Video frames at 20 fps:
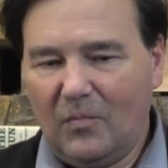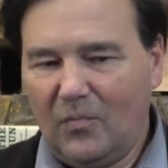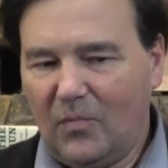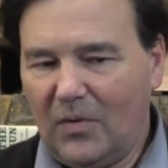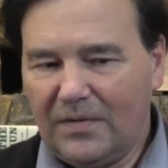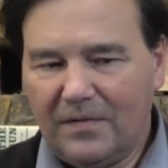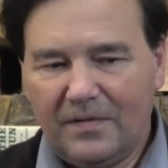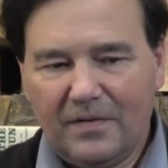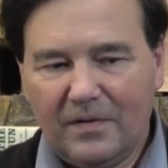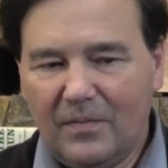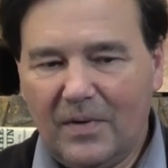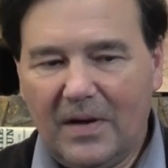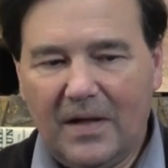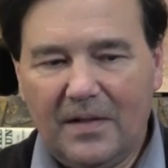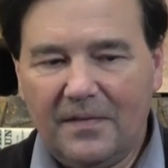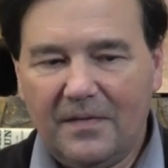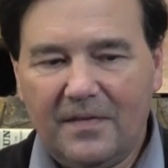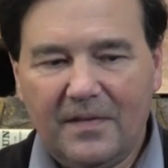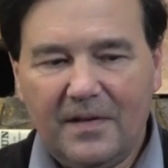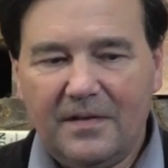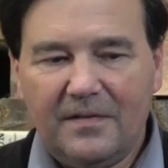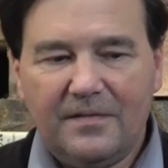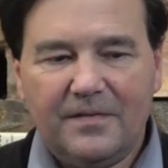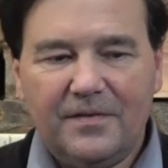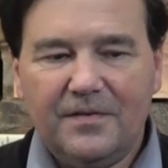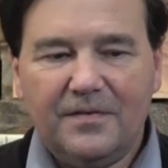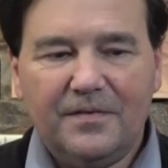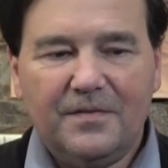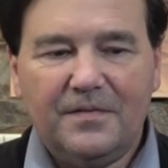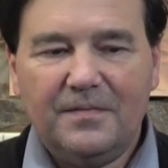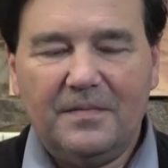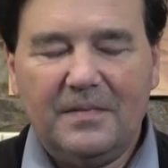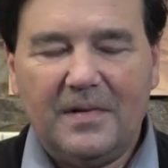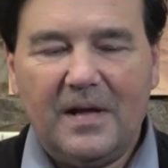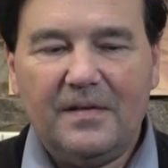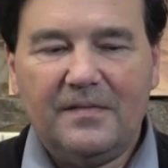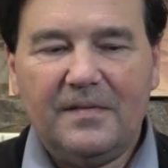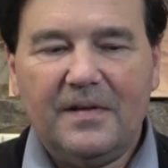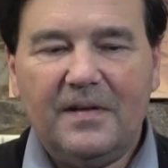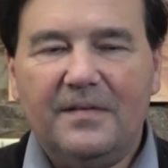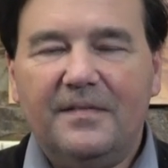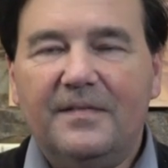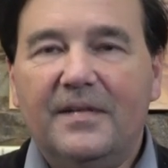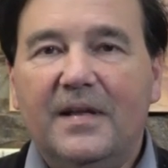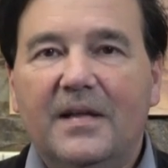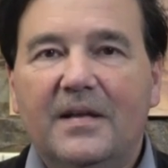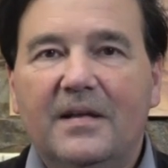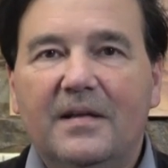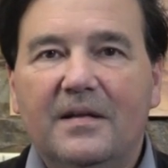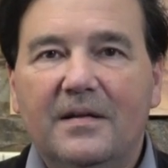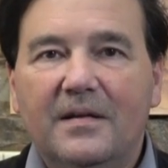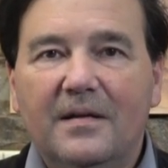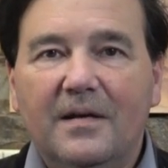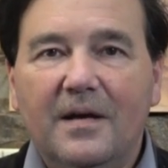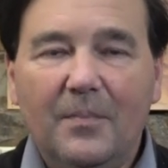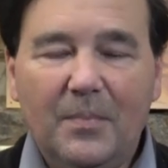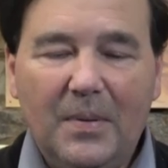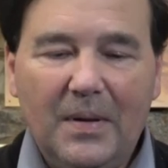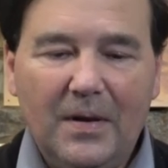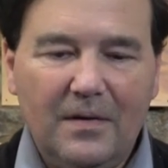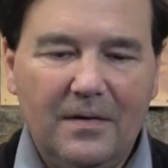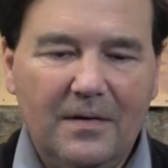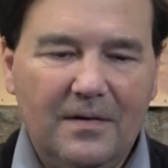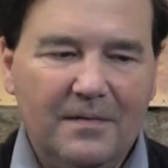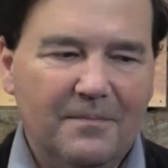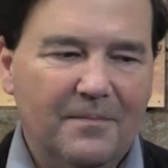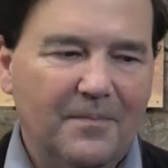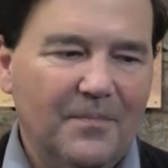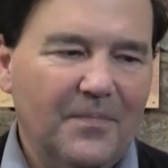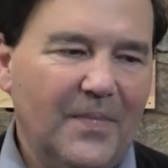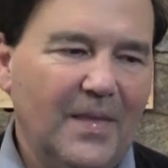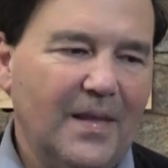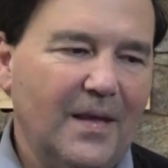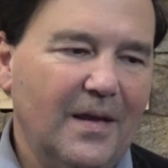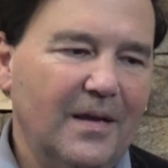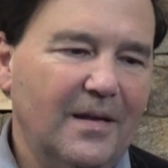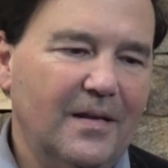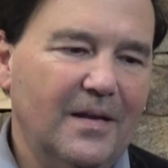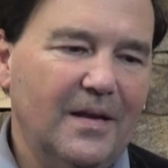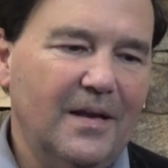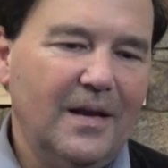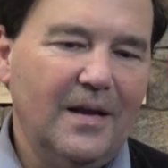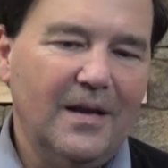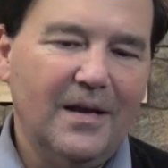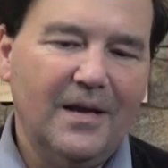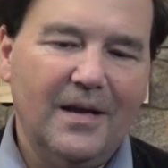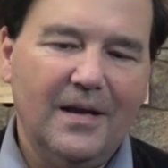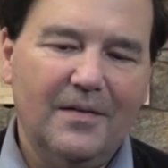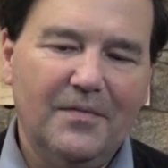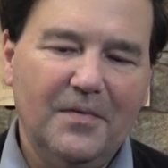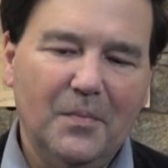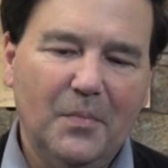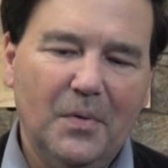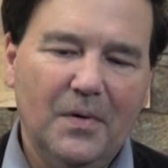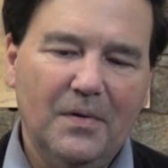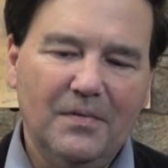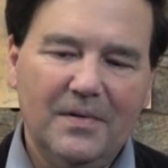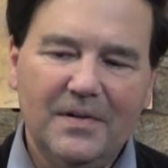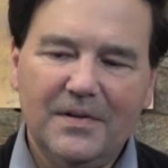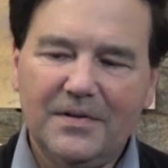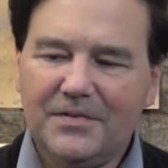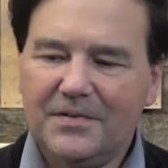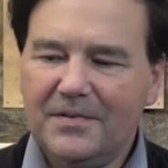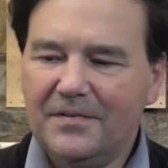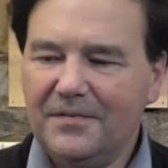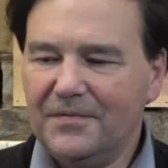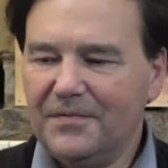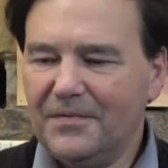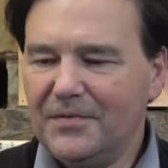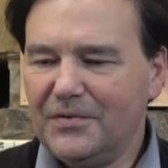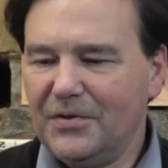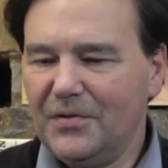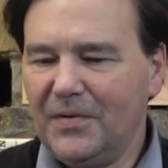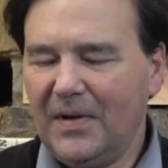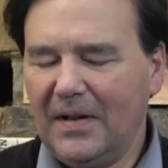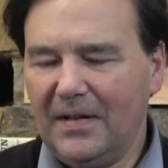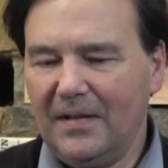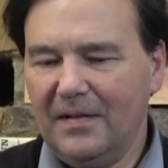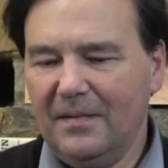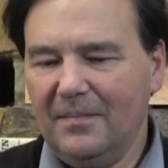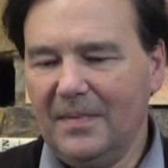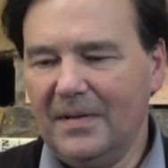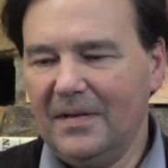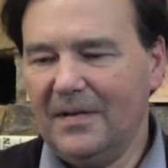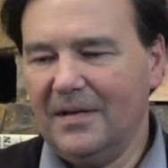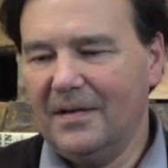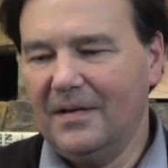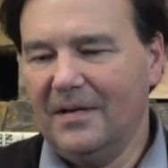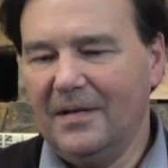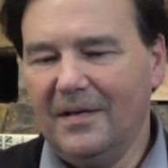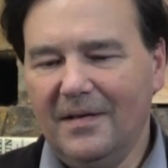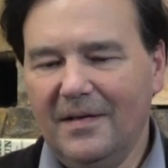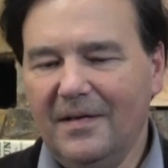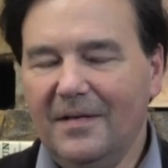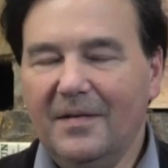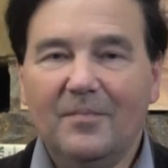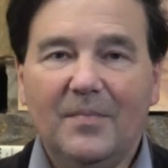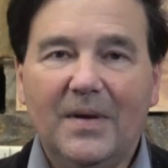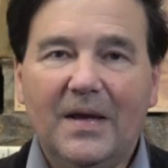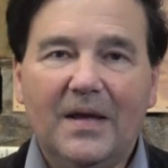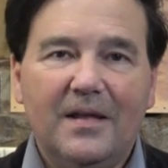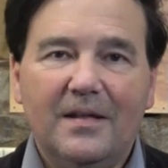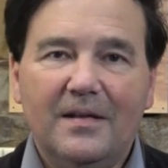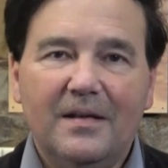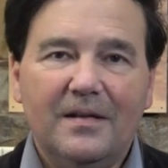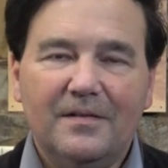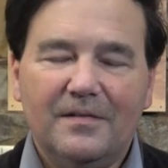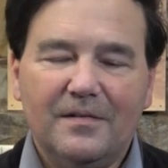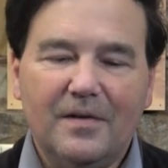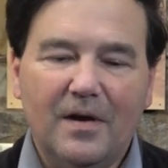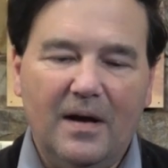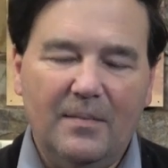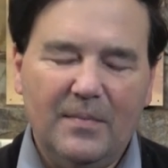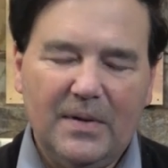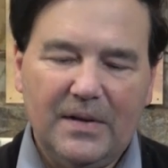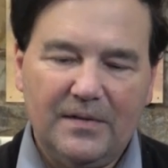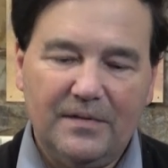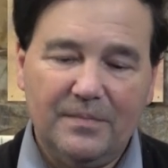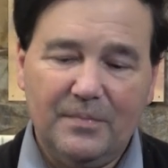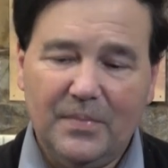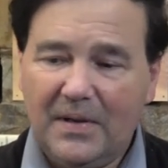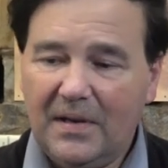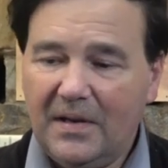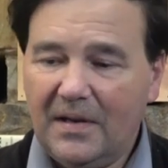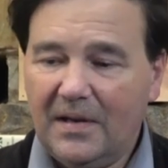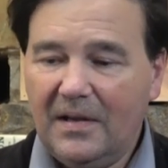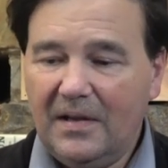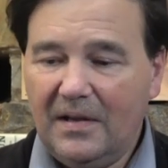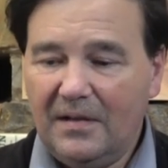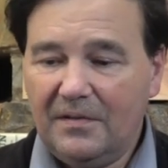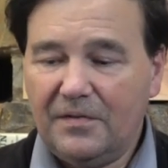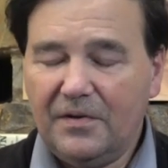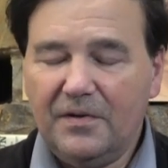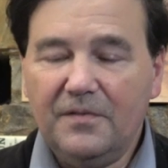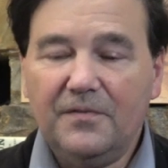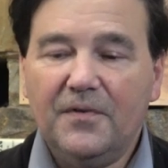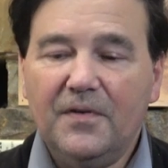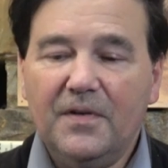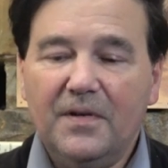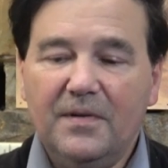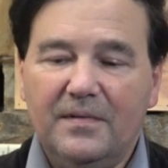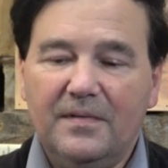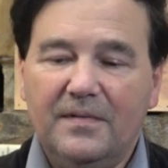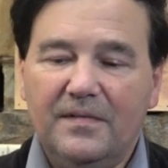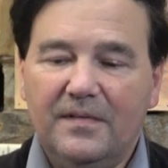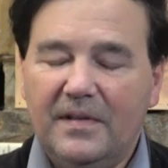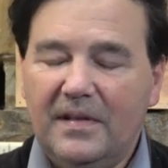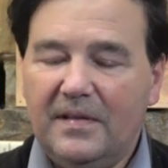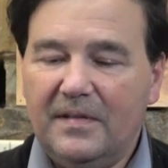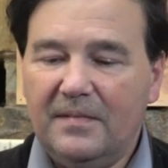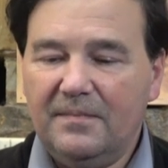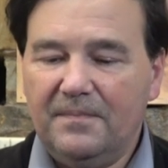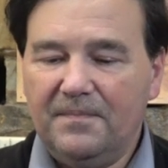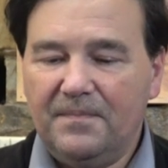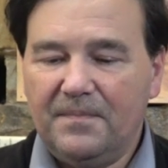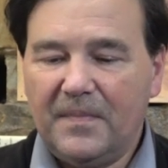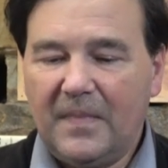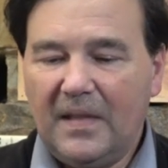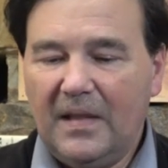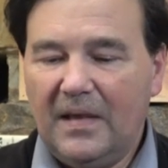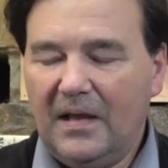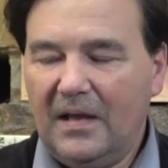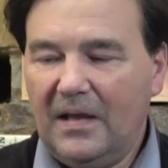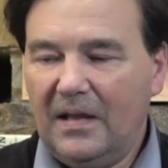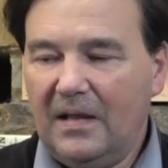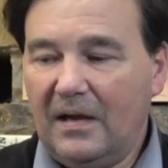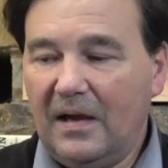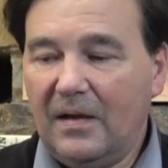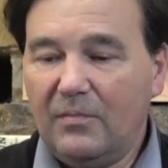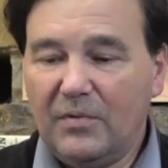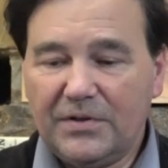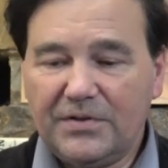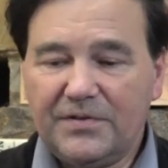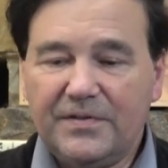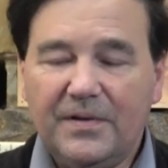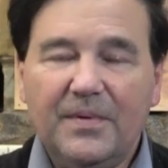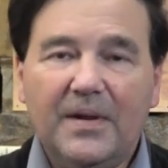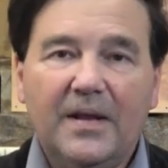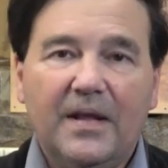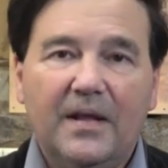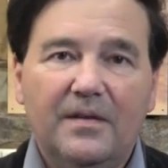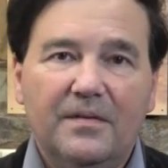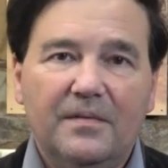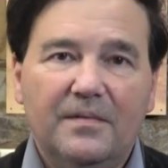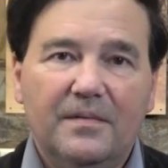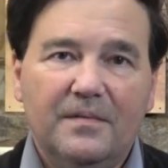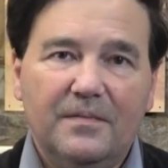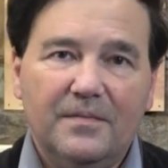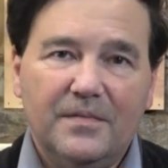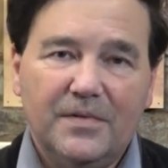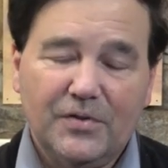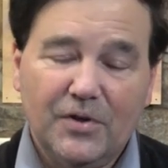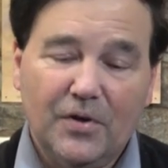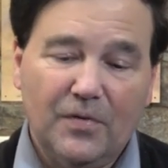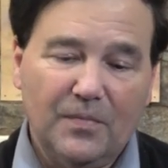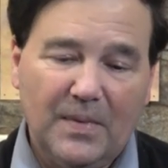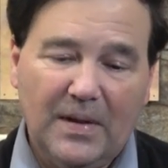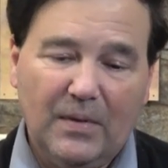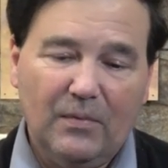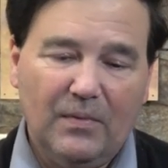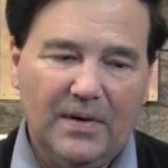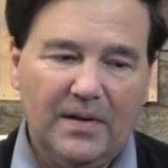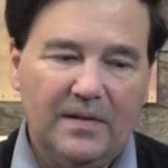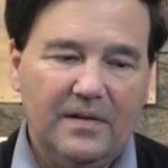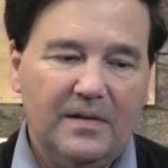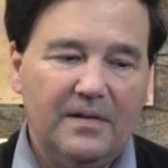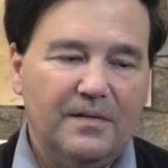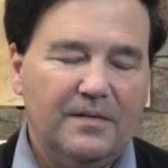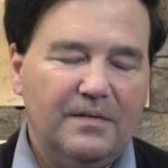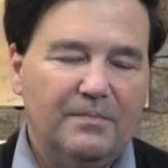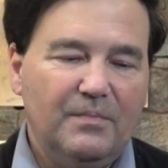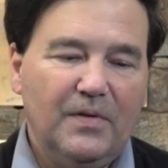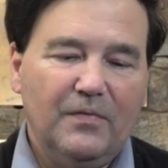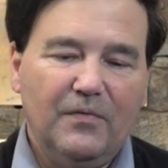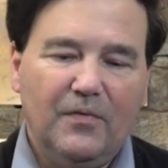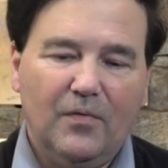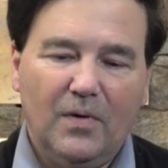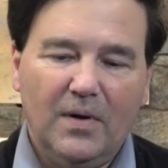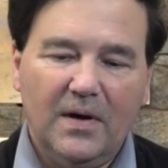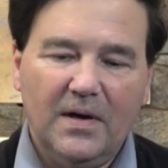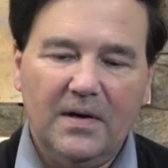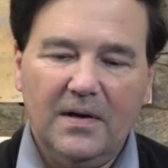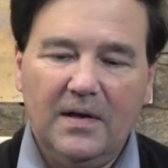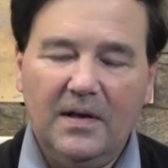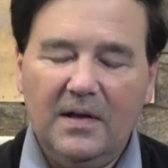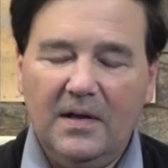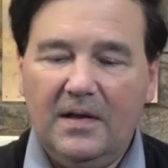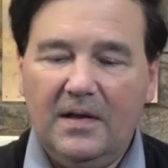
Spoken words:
Once in a while, the things just, as I said, appear, and then I have the privilege of shooting them and making these comments, but it's good for you to see them. I wish somebody had shown me one of these before.